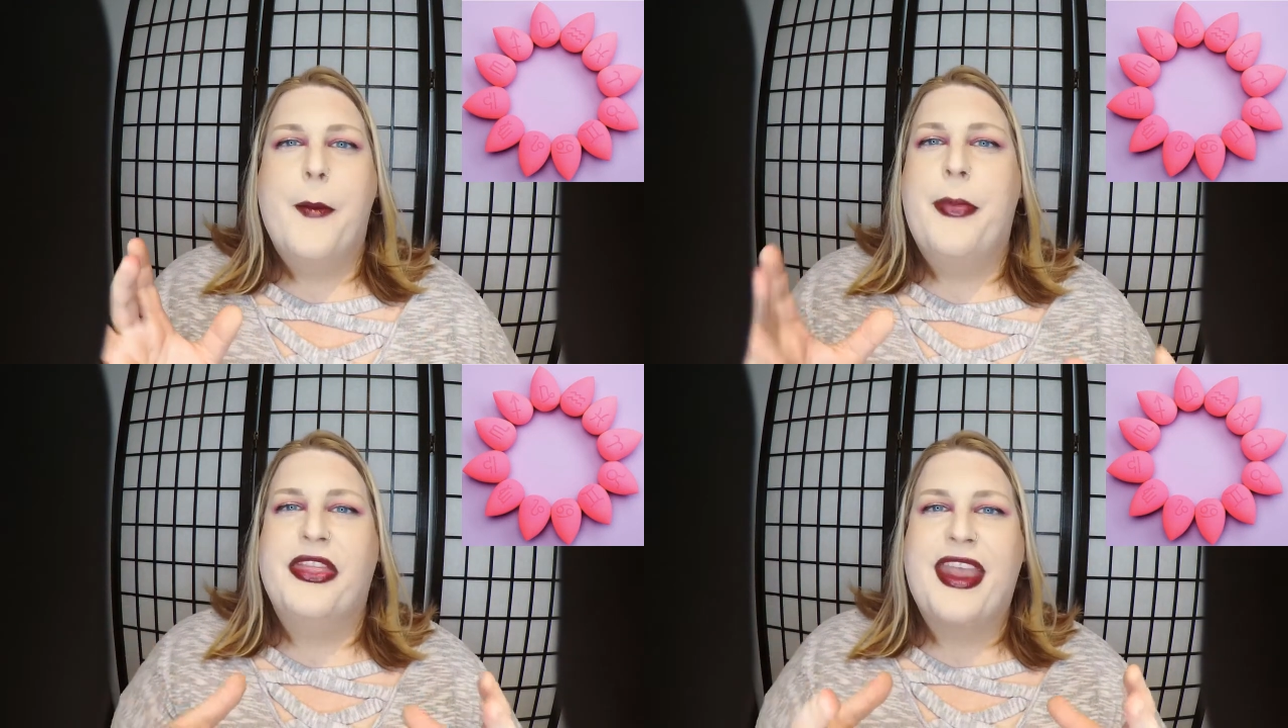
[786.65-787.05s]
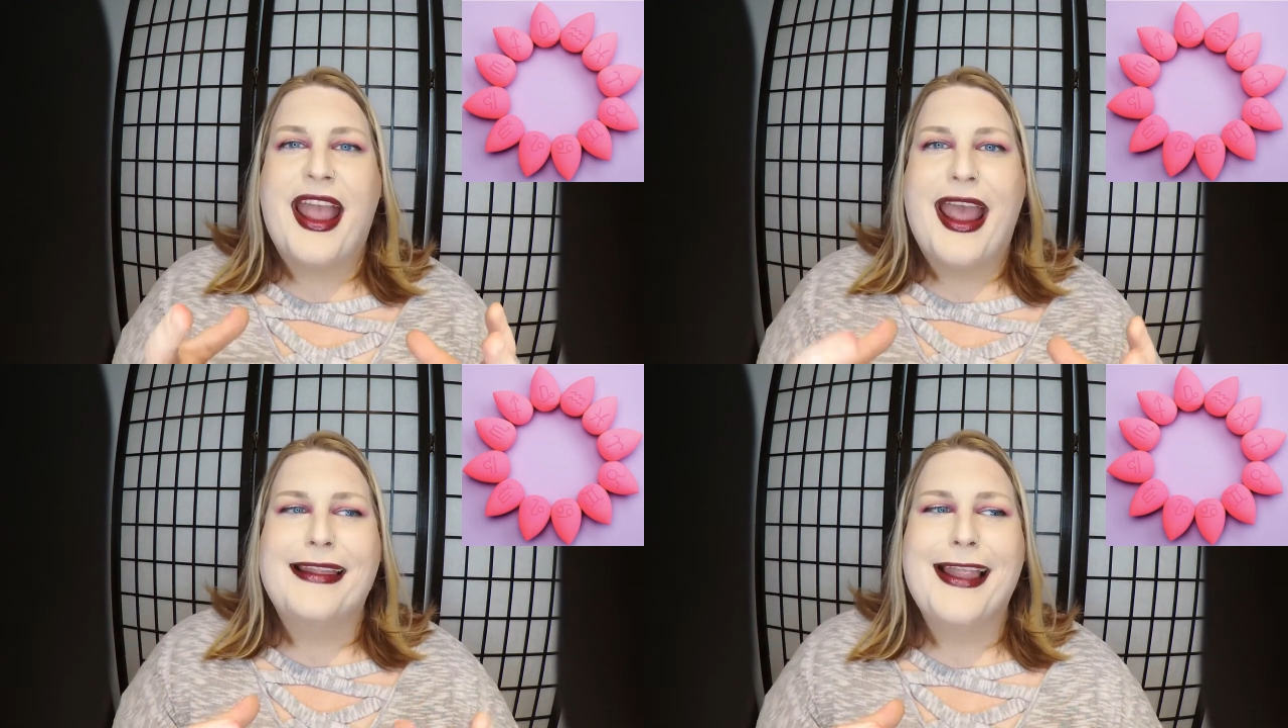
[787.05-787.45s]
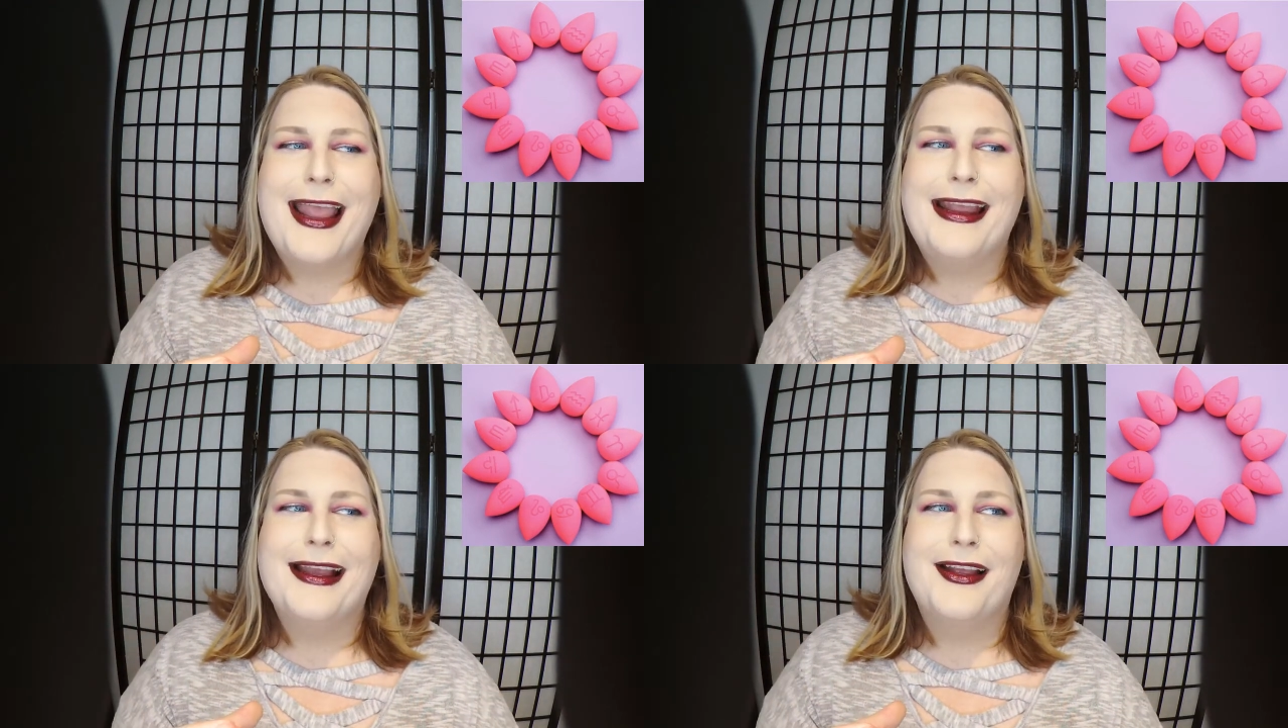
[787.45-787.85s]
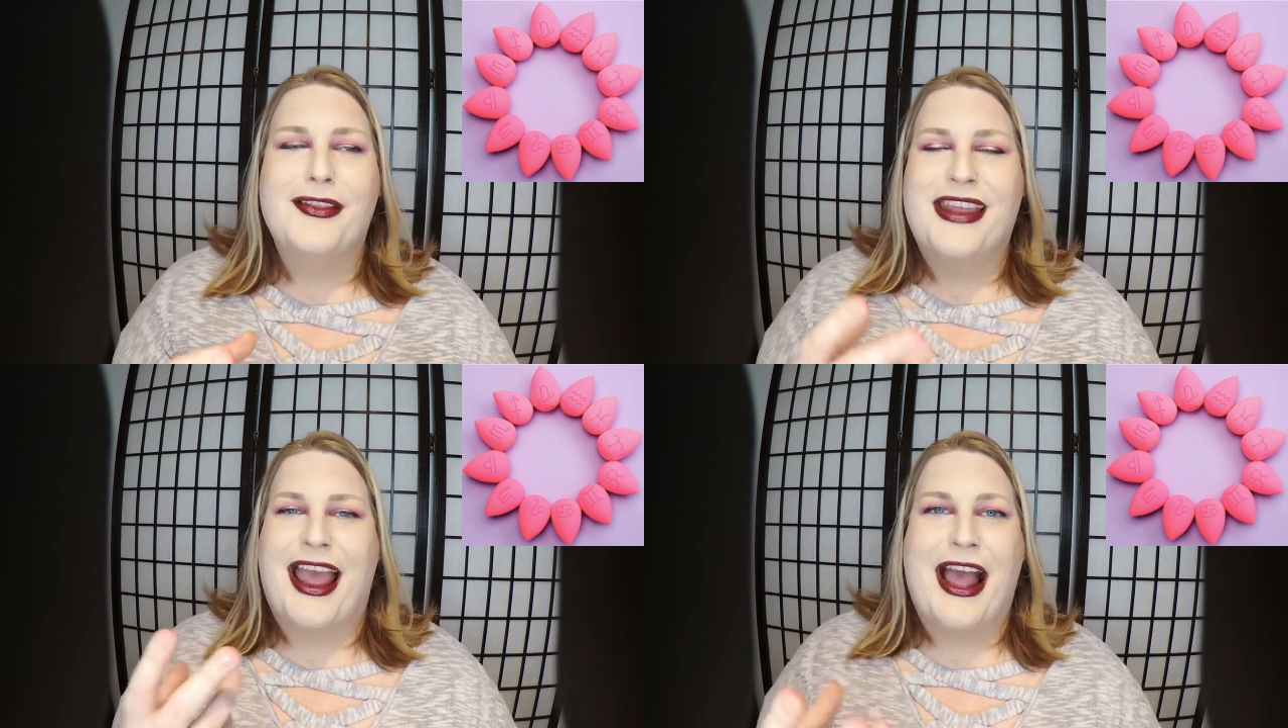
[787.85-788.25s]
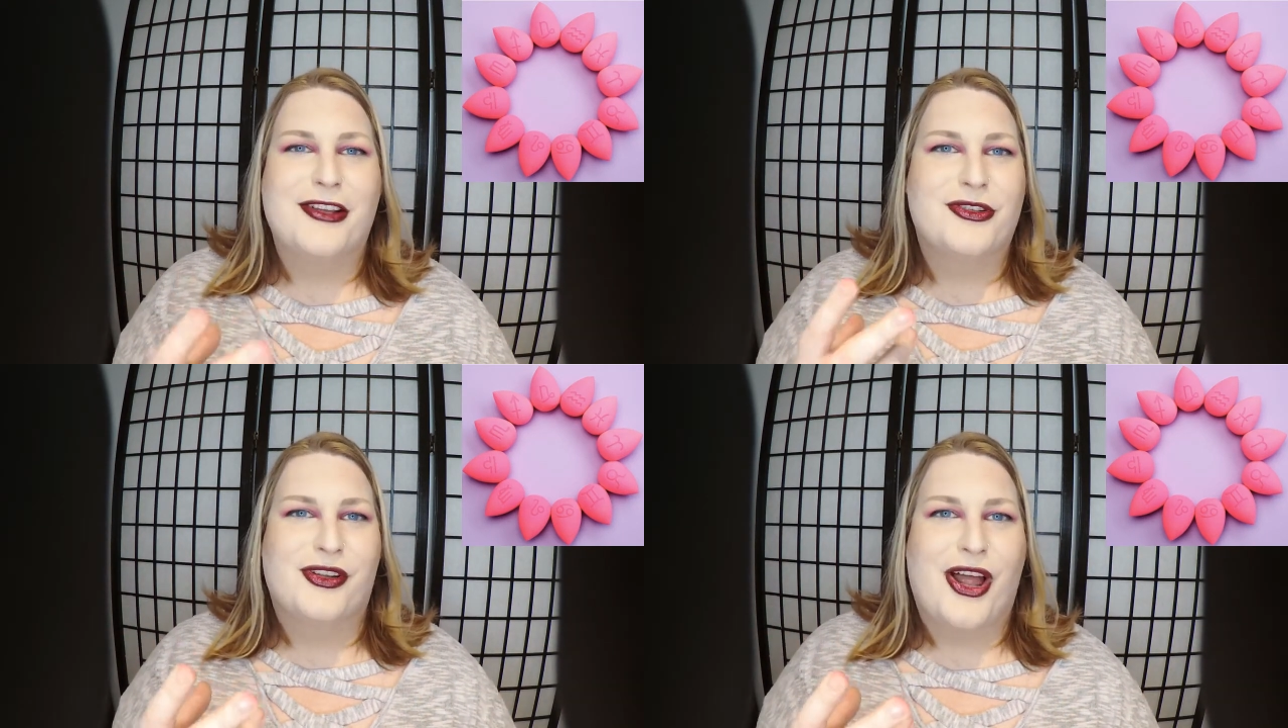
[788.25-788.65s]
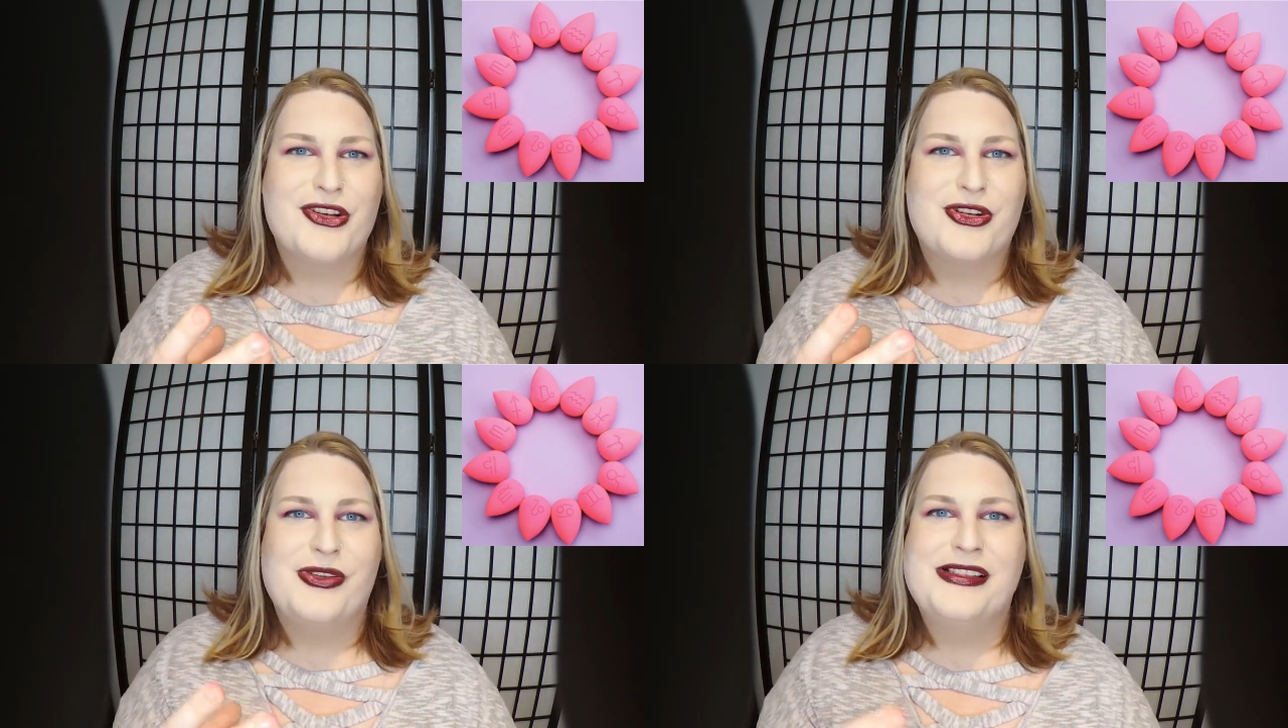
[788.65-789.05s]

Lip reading: but they had, like, the astrological